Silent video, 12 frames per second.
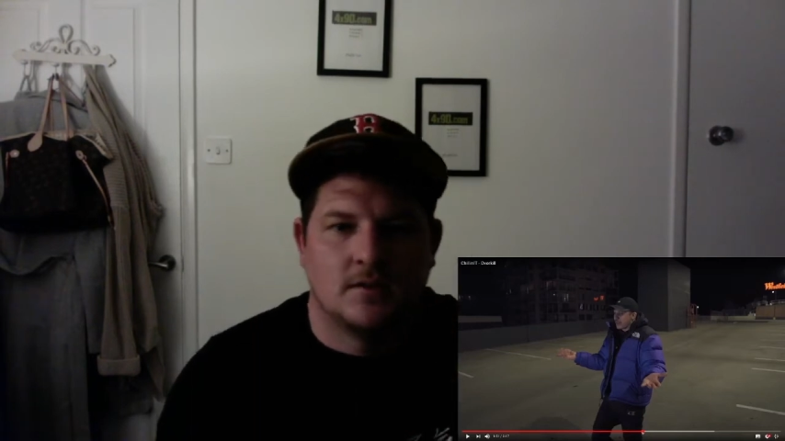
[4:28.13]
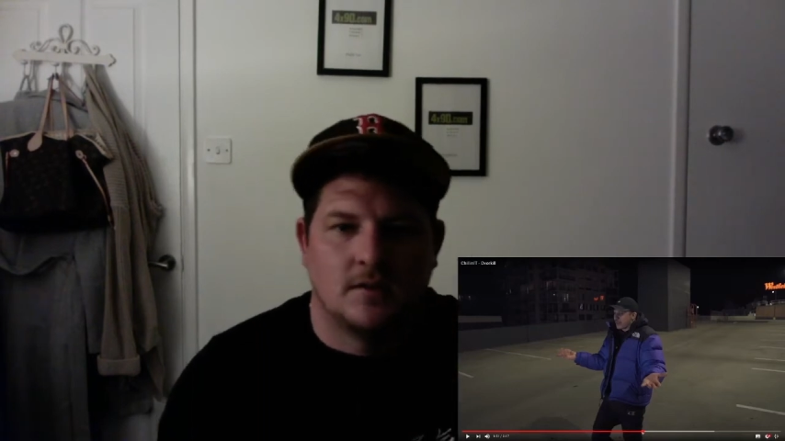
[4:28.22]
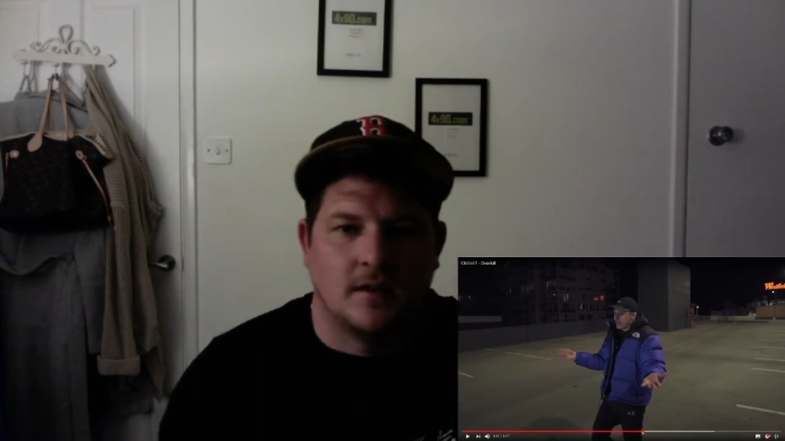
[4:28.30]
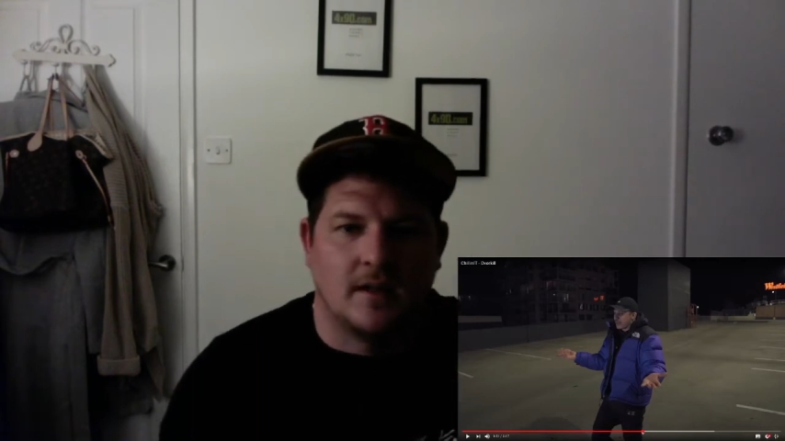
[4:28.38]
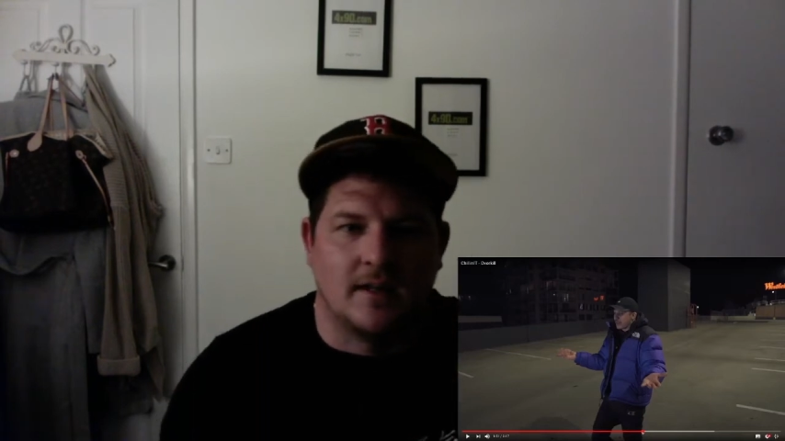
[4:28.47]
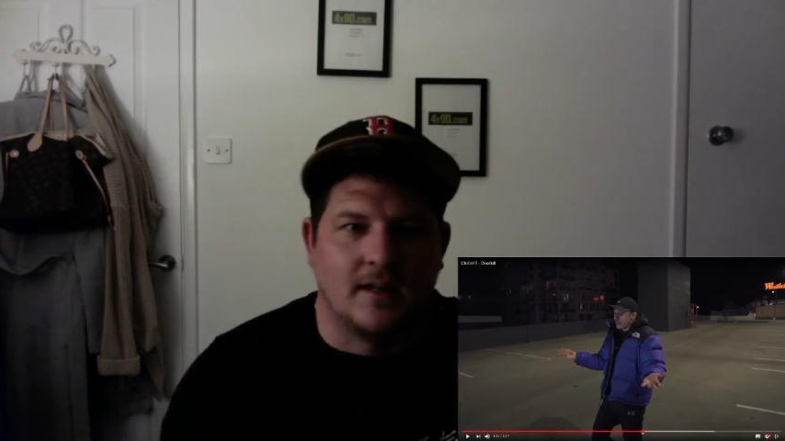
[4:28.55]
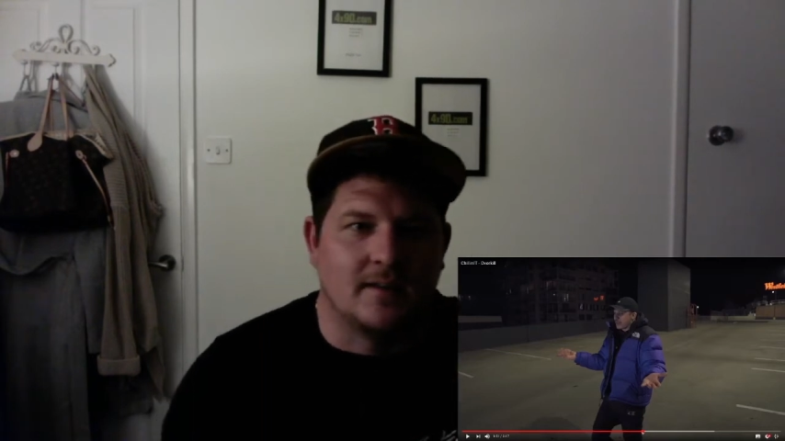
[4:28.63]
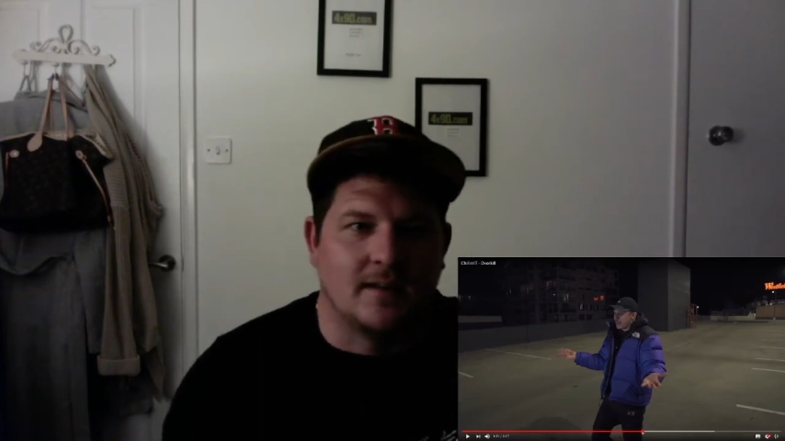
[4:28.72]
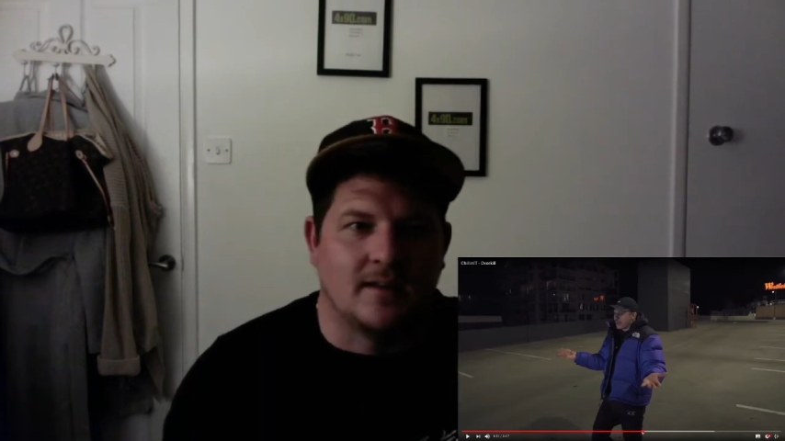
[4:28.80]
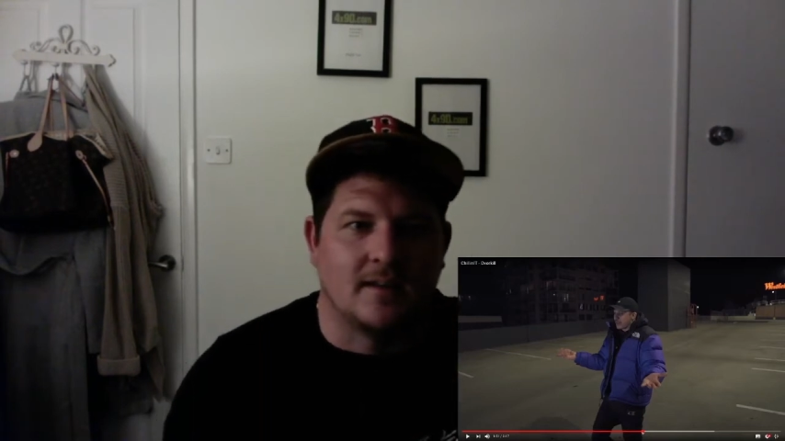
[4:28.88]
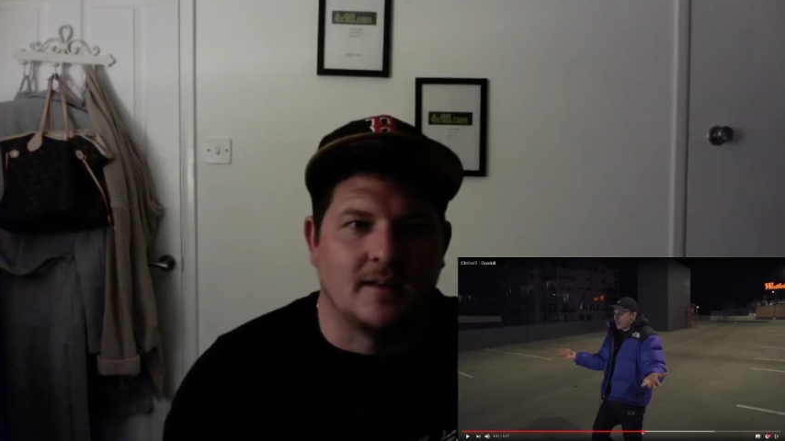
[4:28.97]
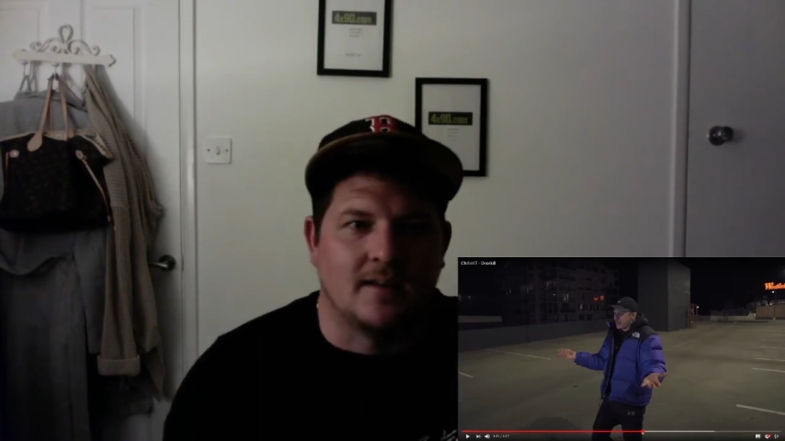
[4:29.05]
He's,
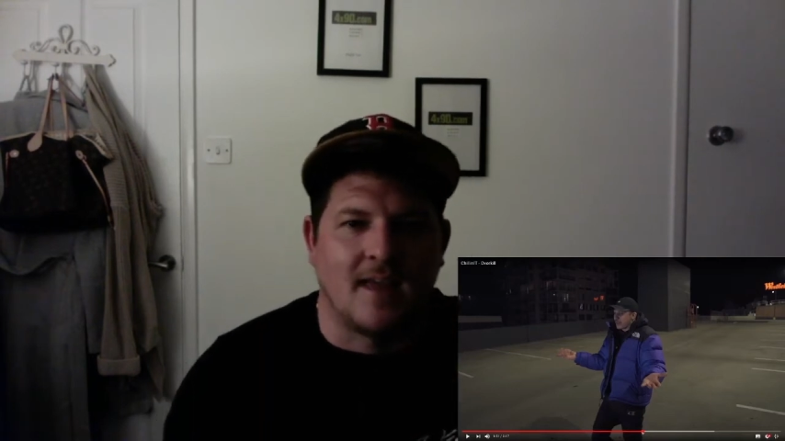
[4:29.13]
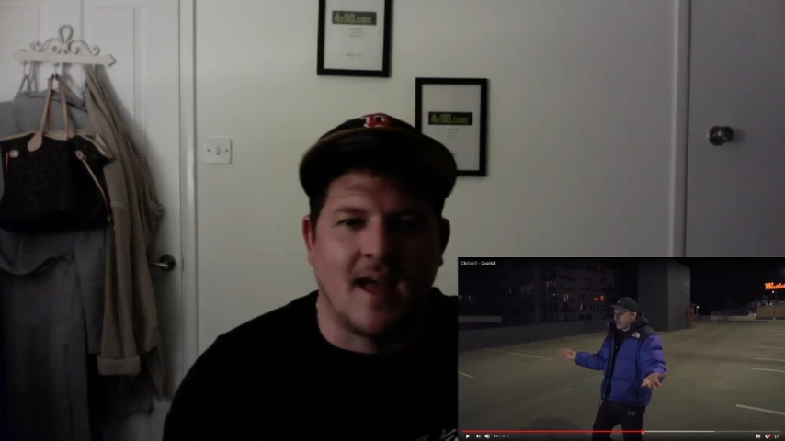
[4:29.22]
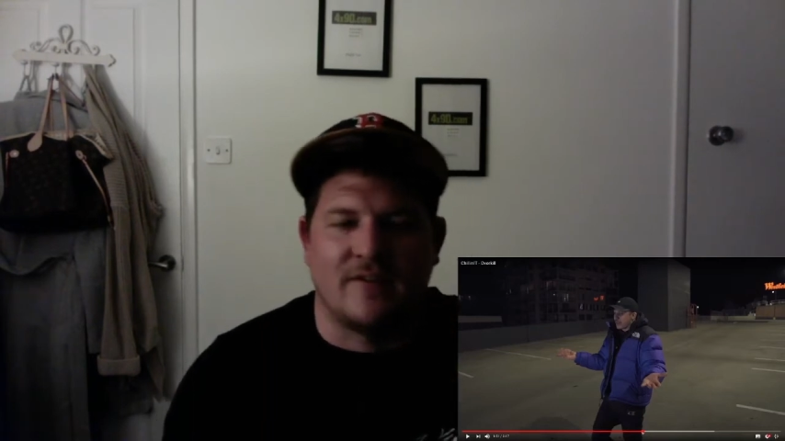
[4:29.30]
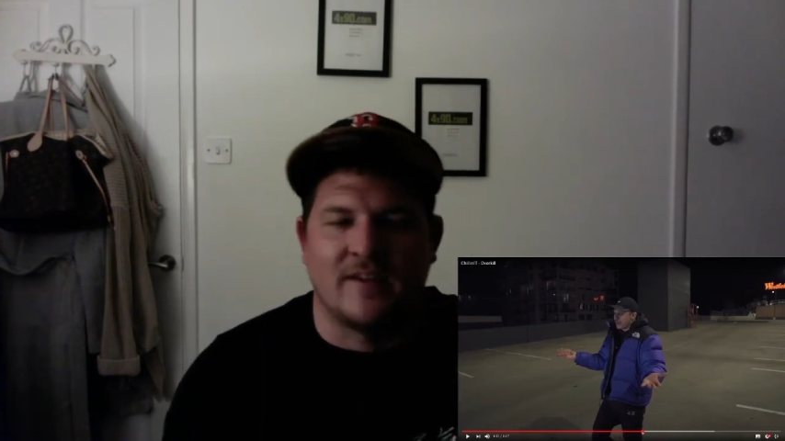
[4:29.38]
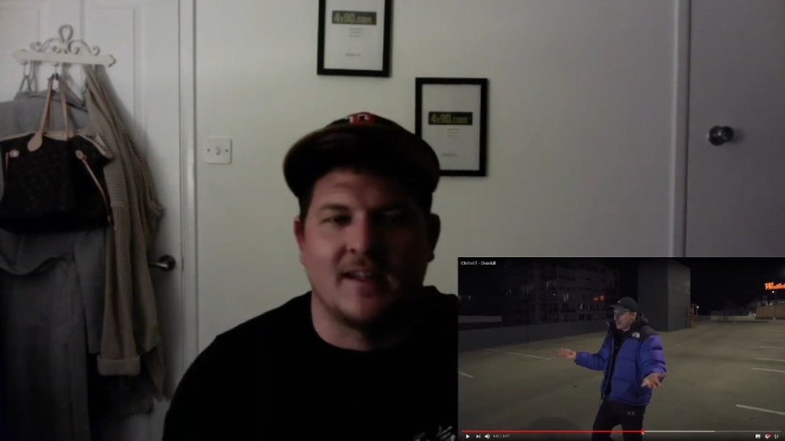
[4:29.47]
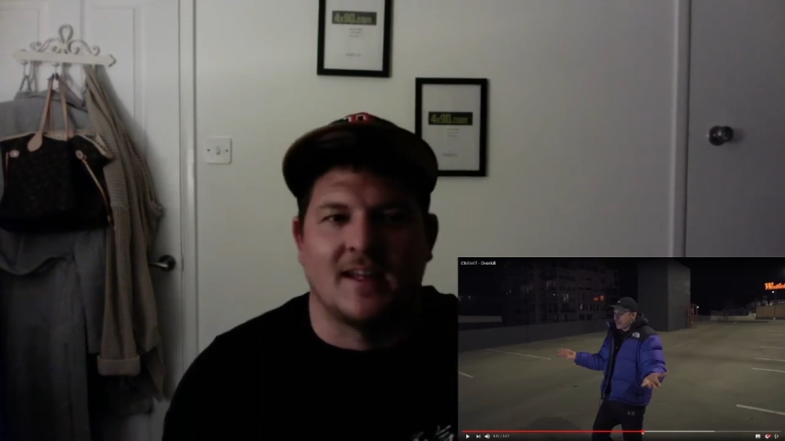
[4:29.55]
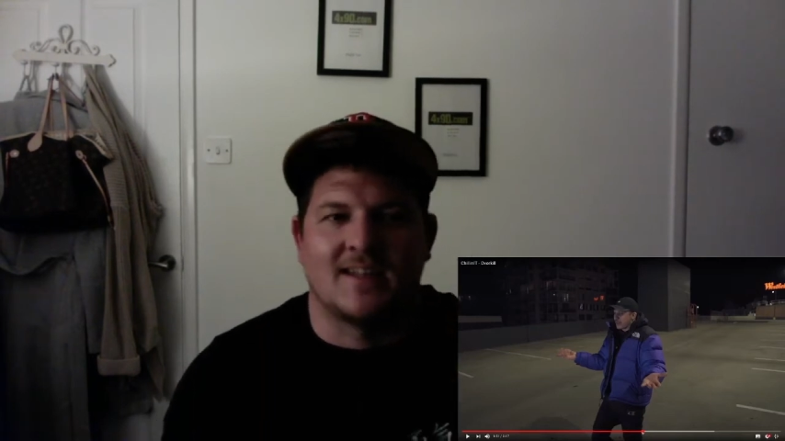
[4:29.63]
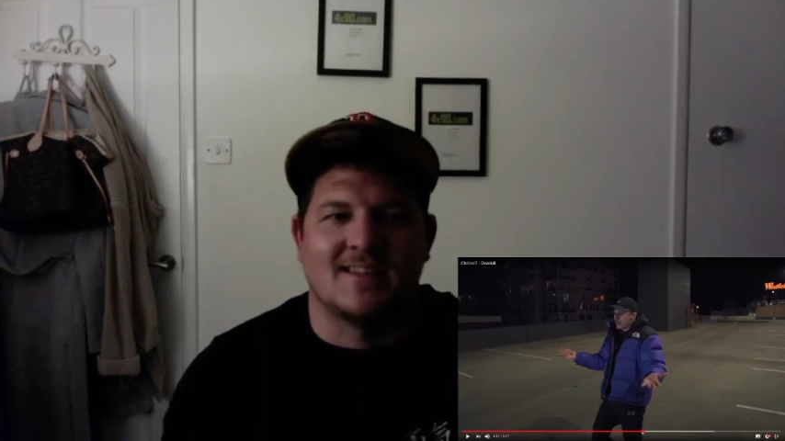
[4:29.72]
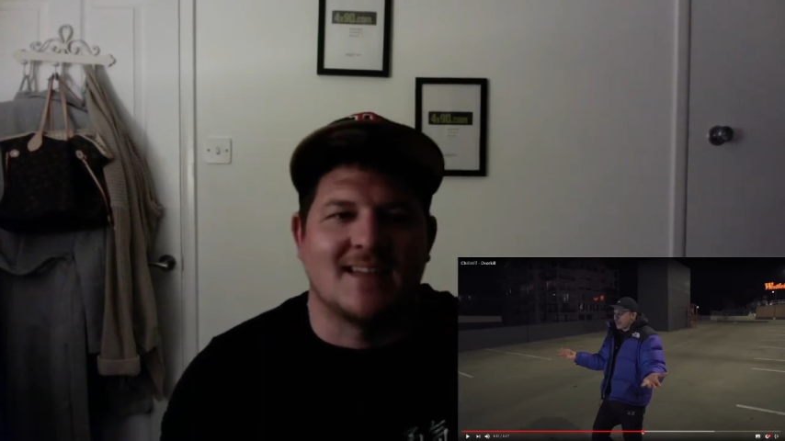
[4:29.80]
he's, he's get. I feel like he's